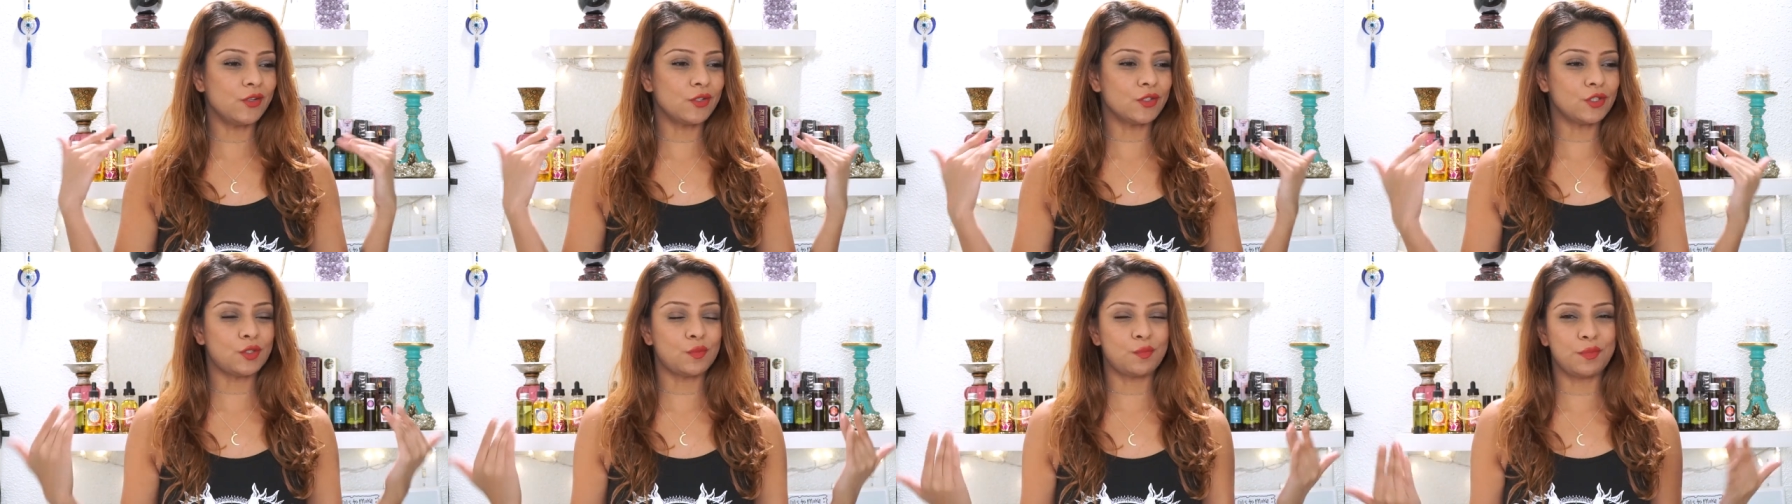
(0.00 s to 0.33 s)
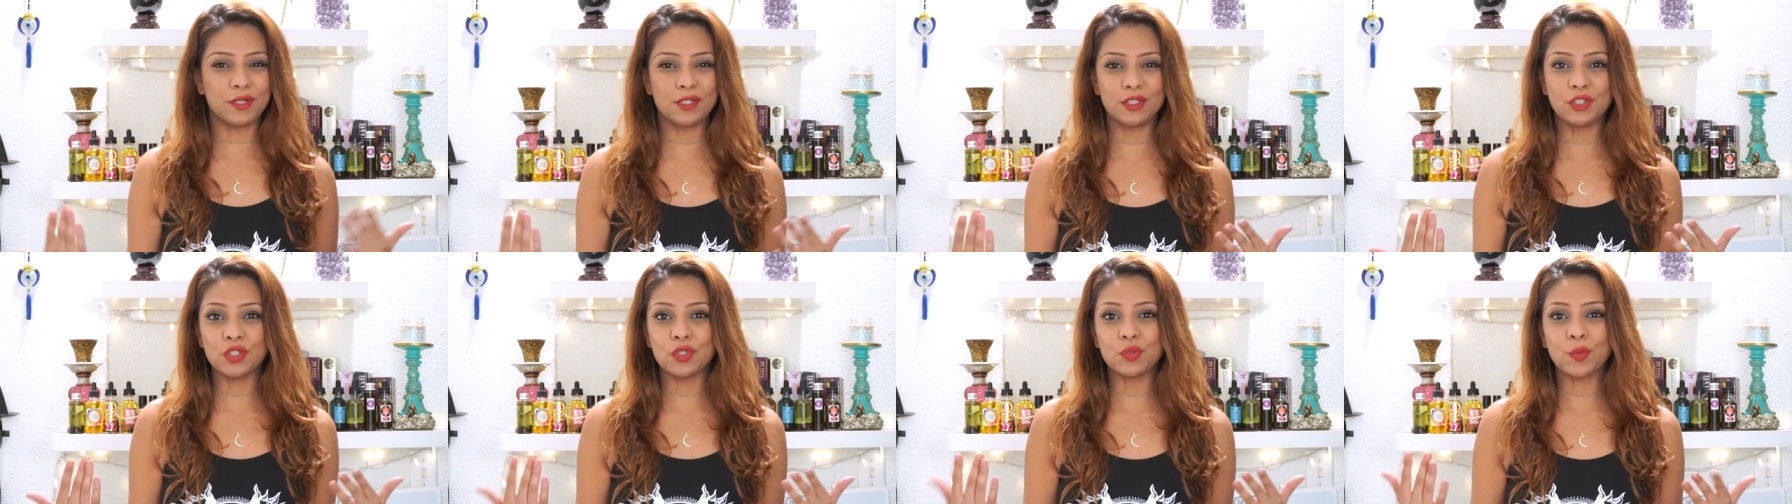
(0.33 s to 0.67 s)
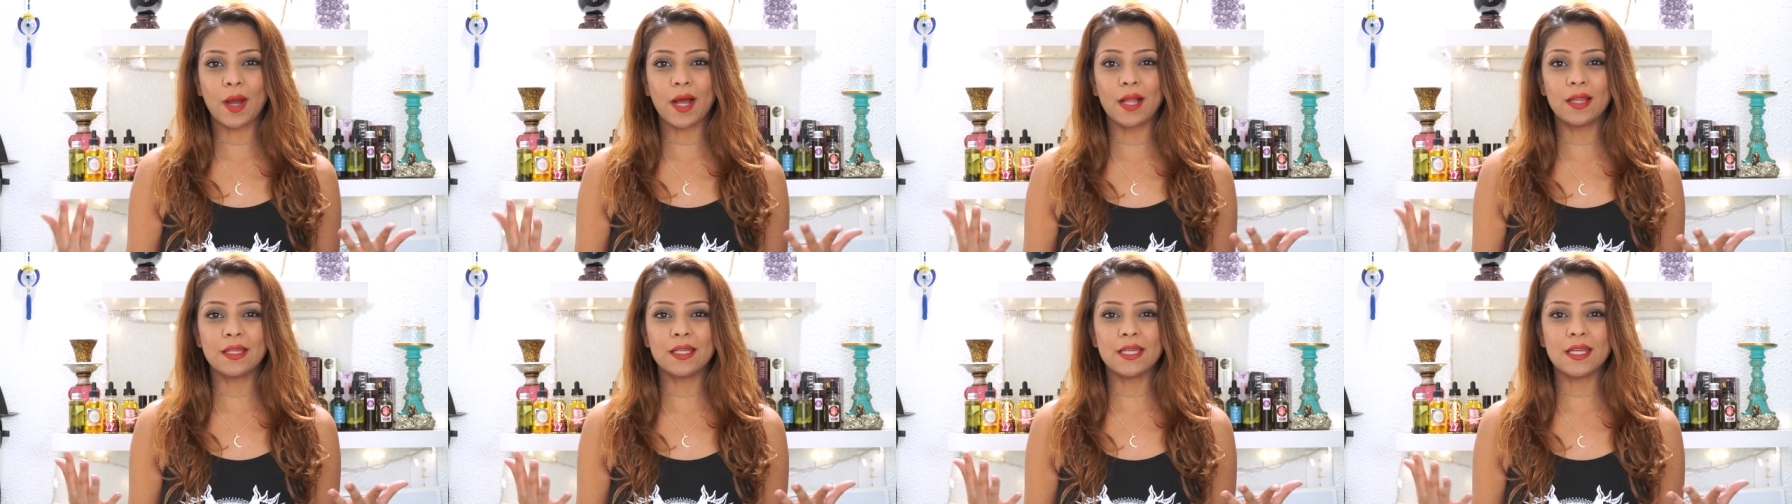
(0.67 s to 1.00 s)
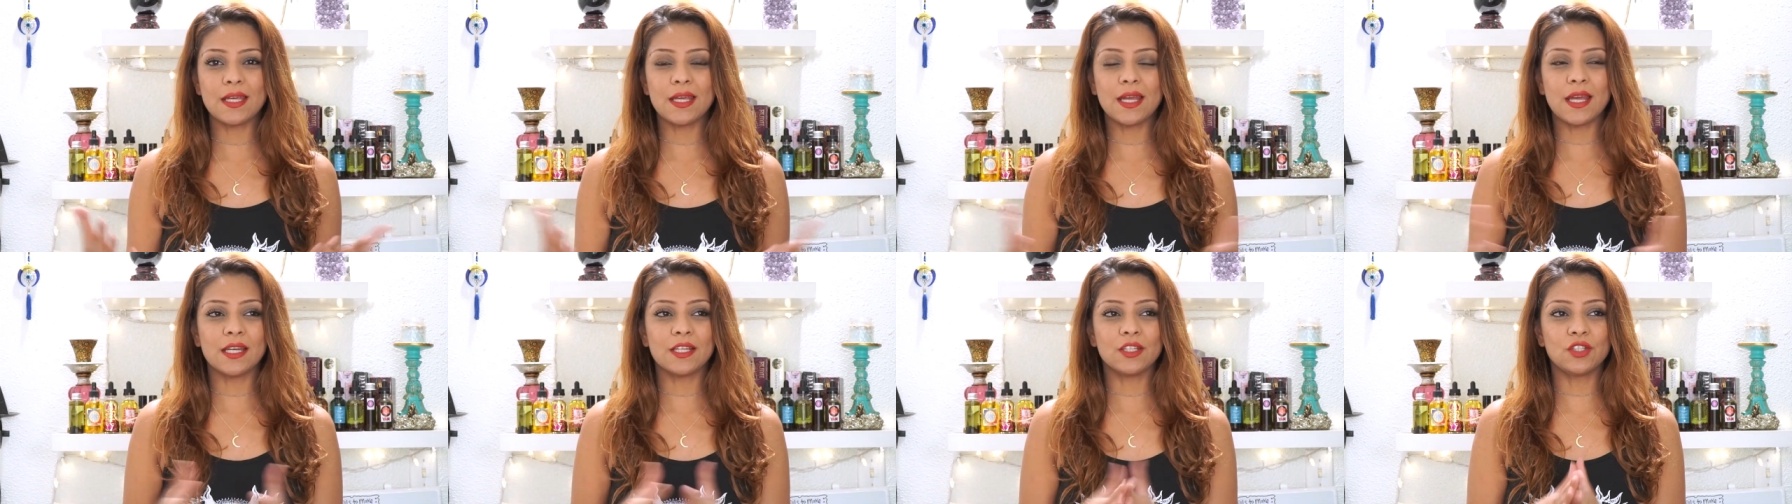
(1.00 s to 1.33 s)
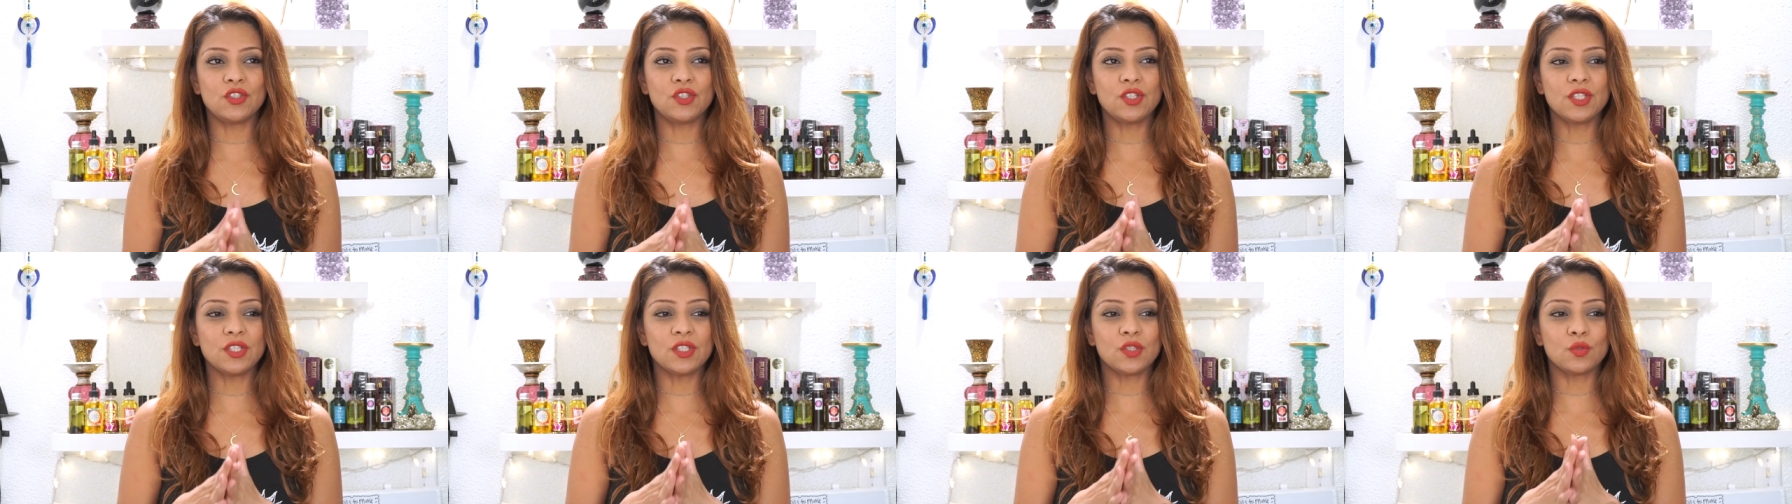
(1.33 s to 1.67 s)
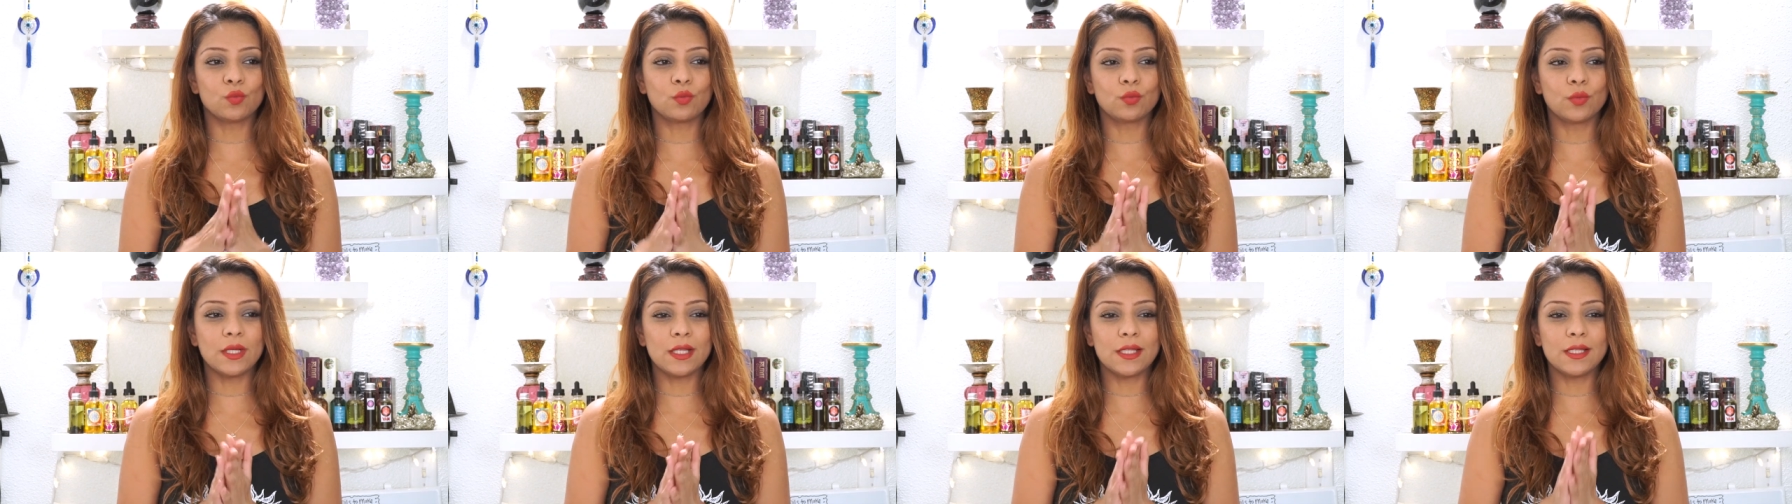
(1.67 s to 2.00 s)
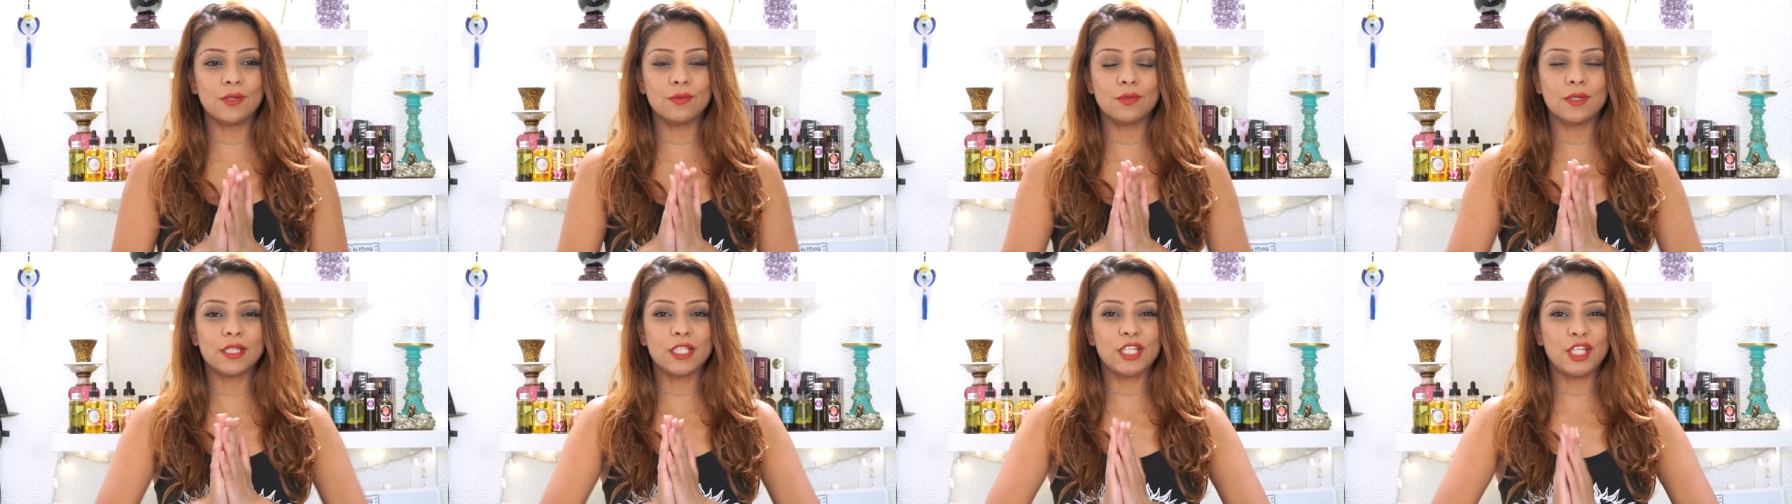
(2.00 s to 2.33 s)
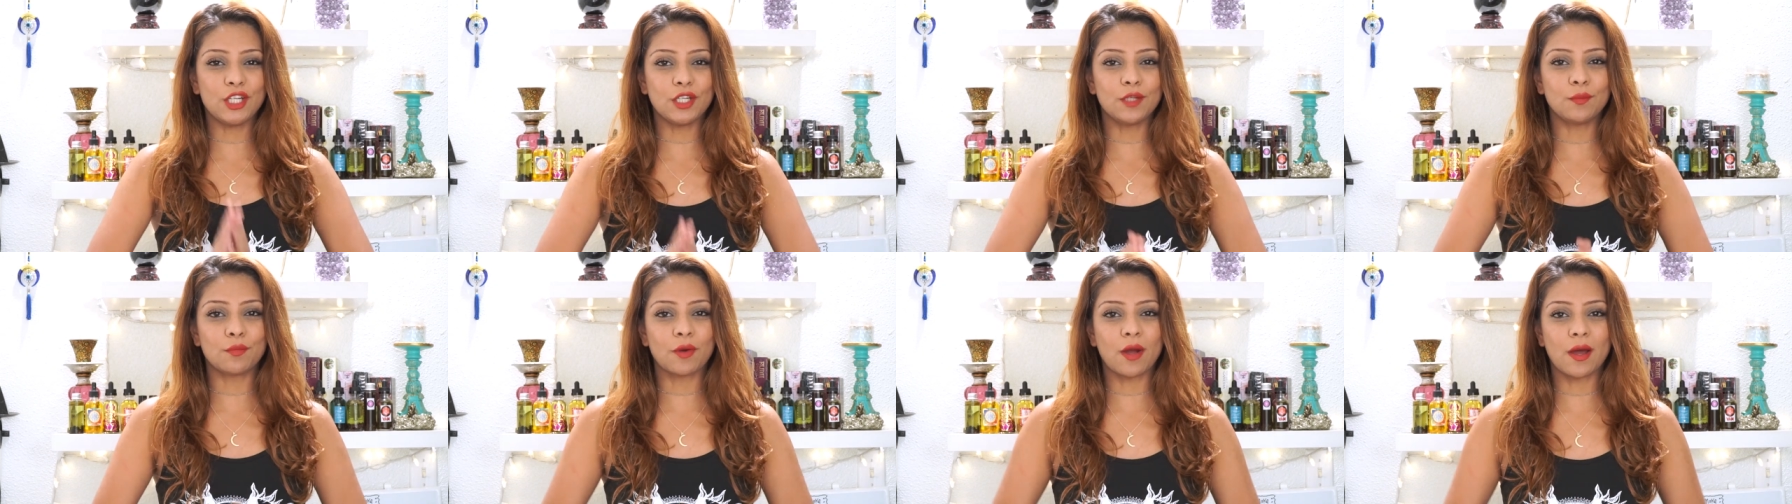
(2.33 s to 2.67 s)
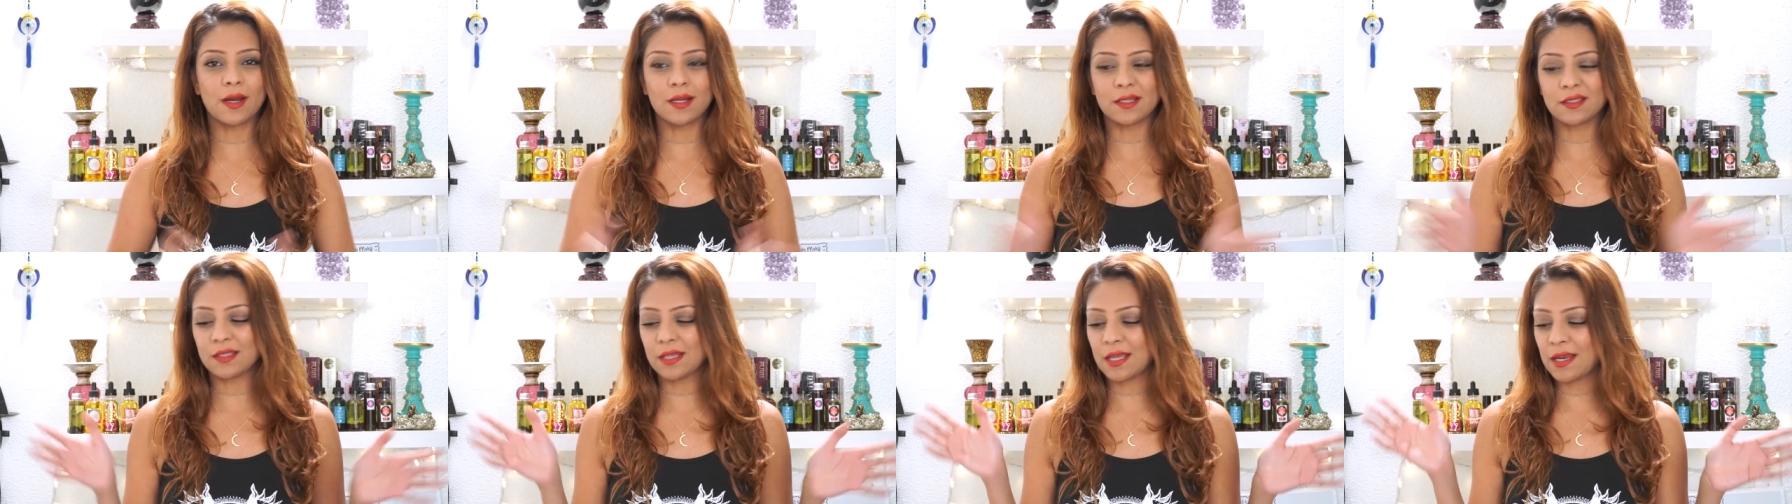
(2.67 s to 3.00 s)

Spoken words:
your spirituality, and it's just really, really good products,